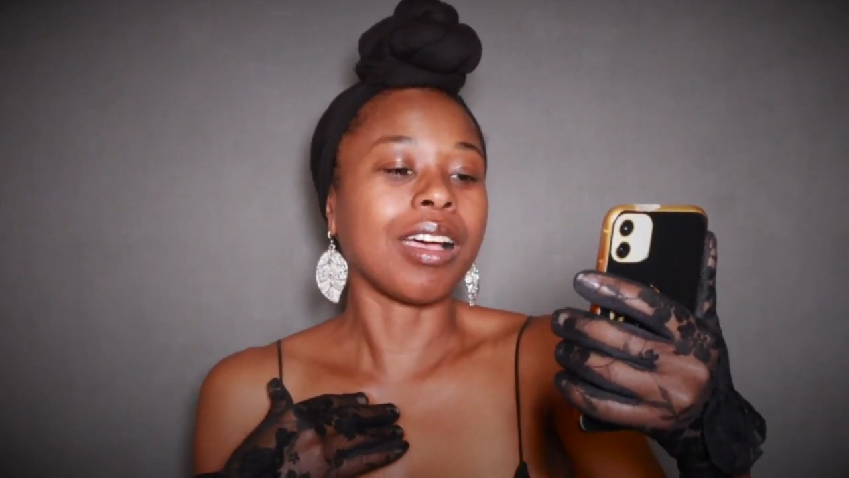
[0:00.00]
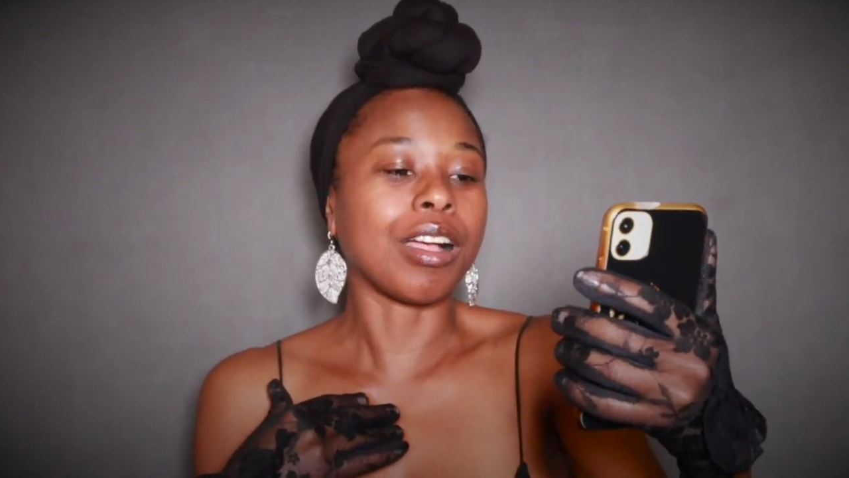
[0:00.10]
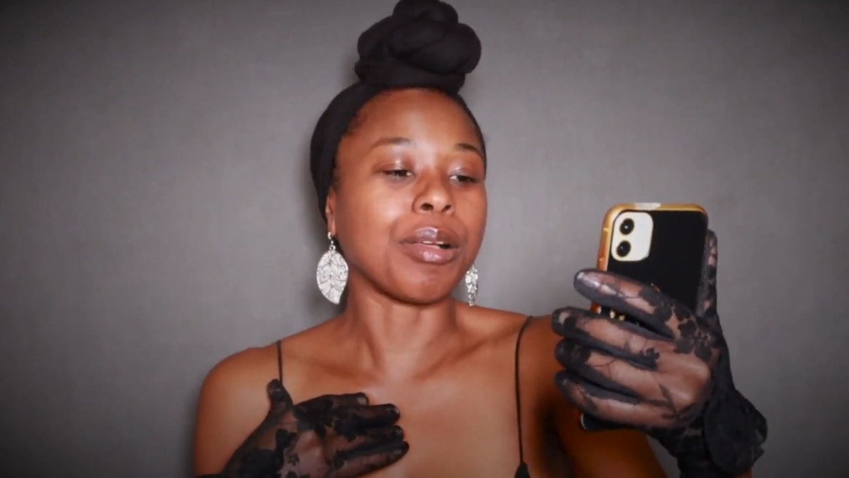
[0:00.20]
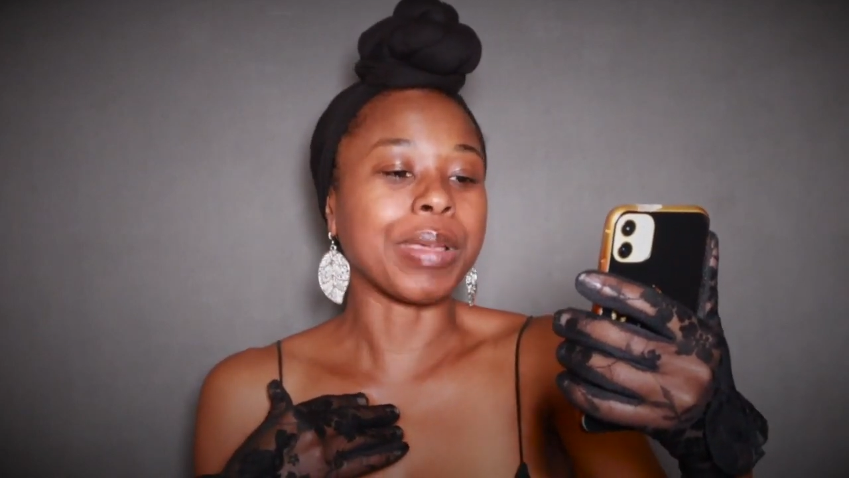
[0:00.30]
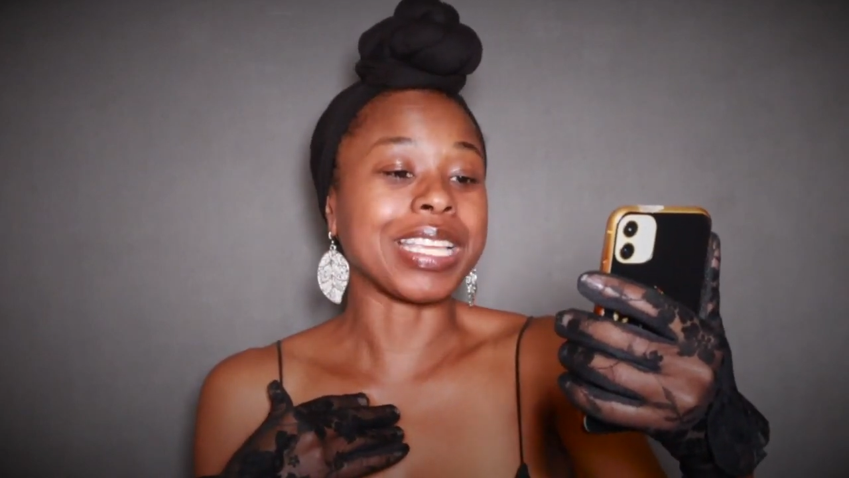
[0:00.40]

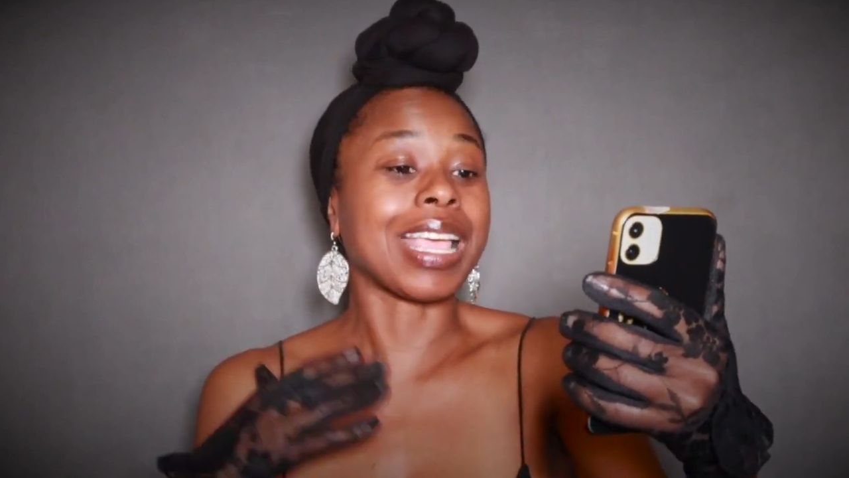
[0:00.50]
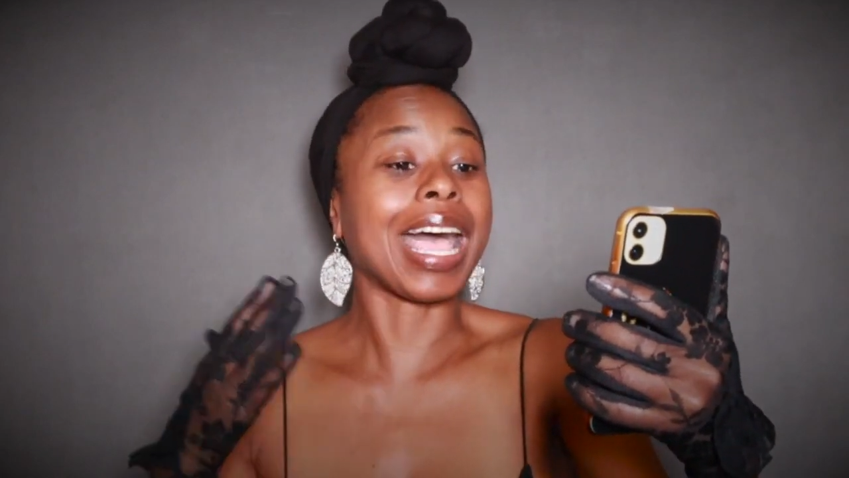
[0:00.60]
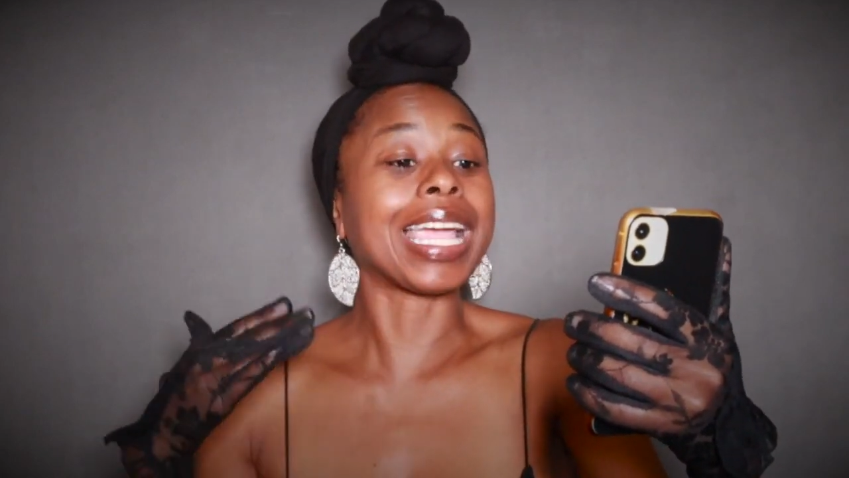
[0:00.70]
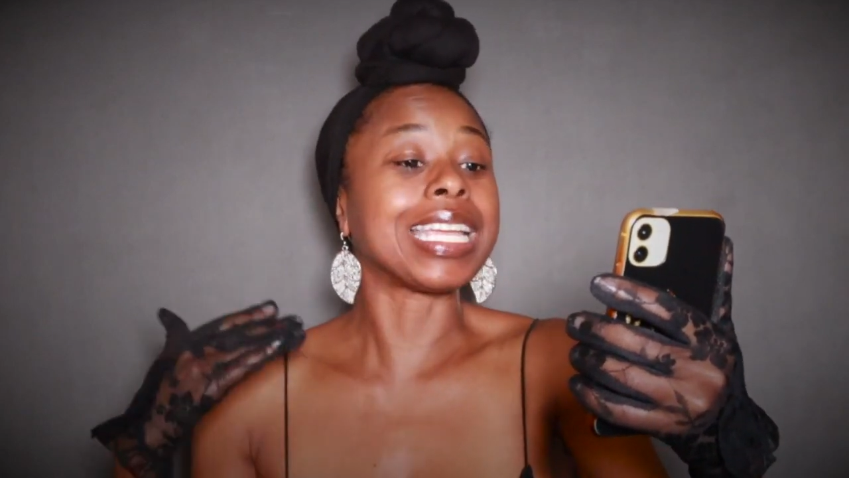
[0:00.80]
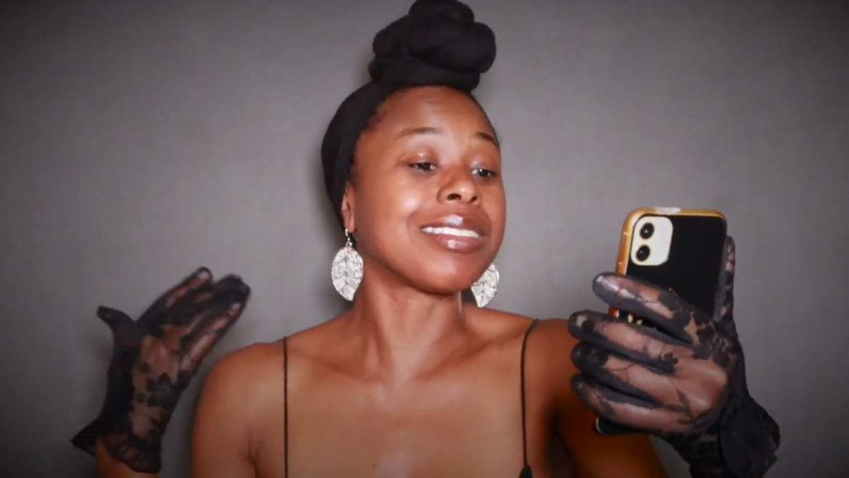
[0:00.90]
um, as
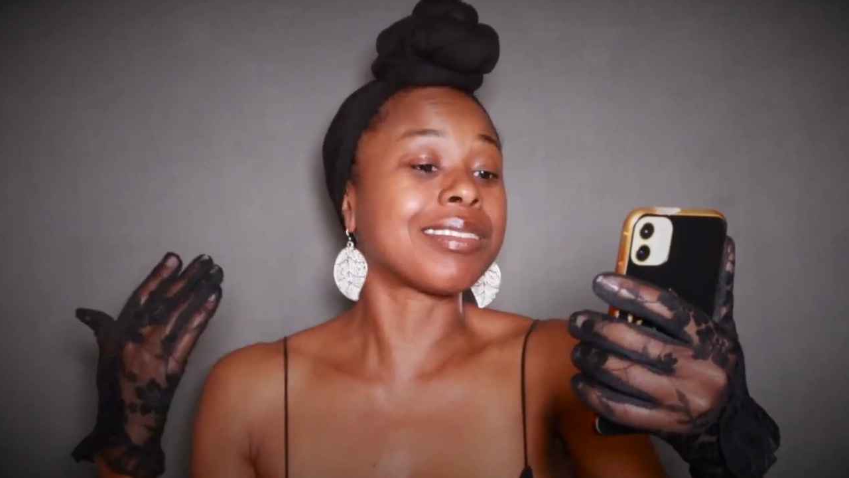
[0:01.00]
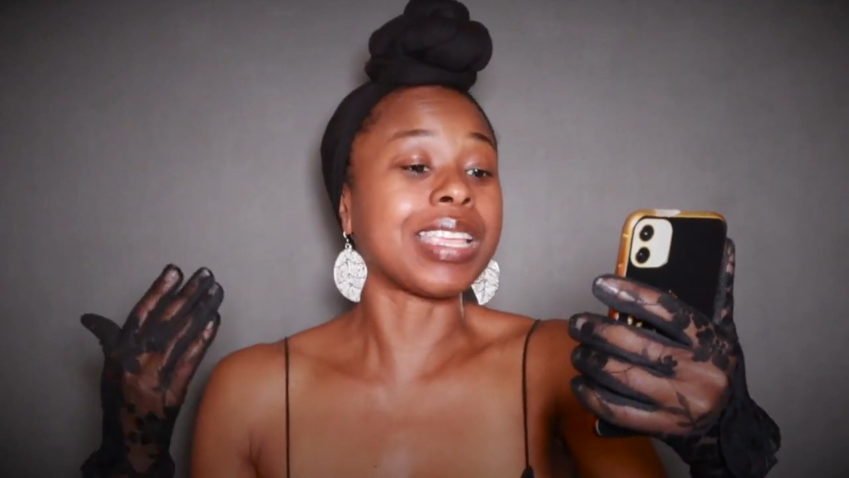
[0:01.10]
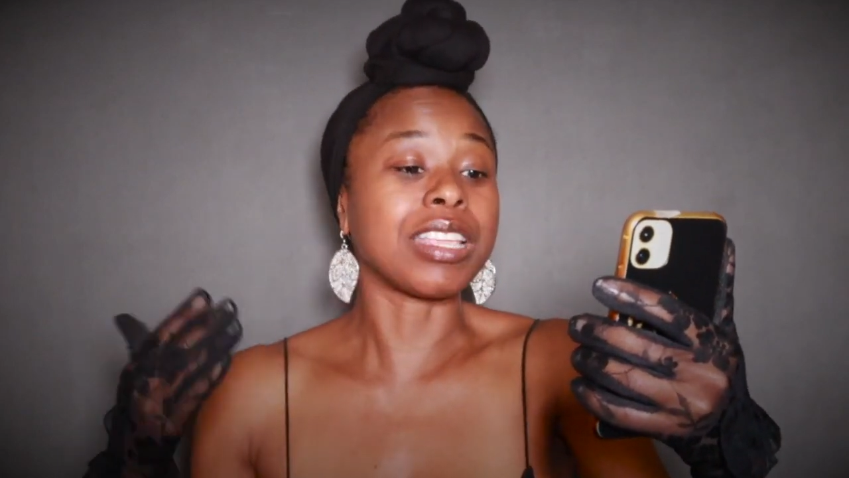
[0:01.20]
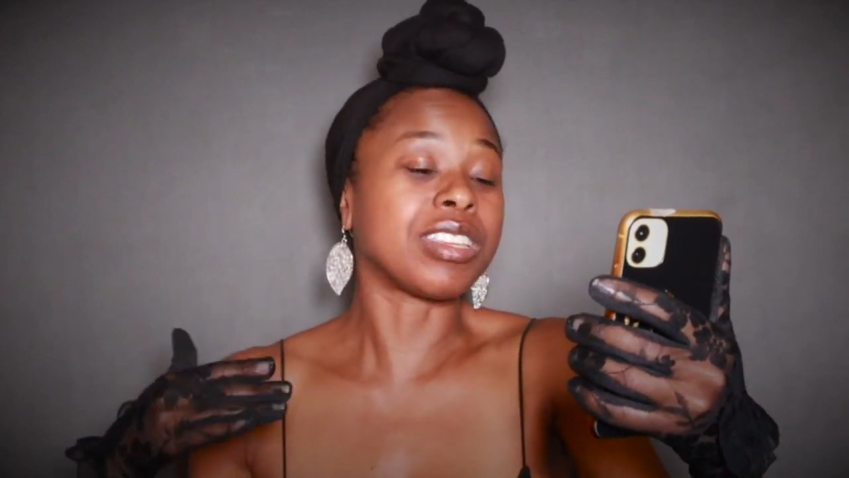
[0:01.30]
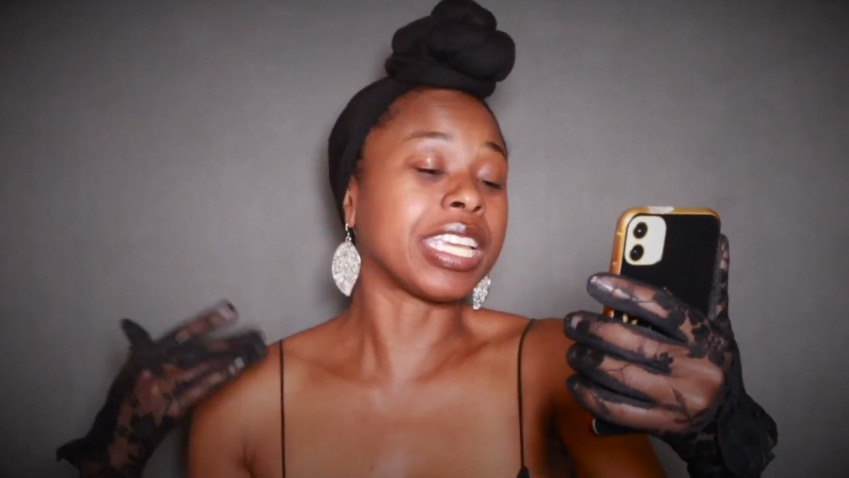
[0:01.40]
I tend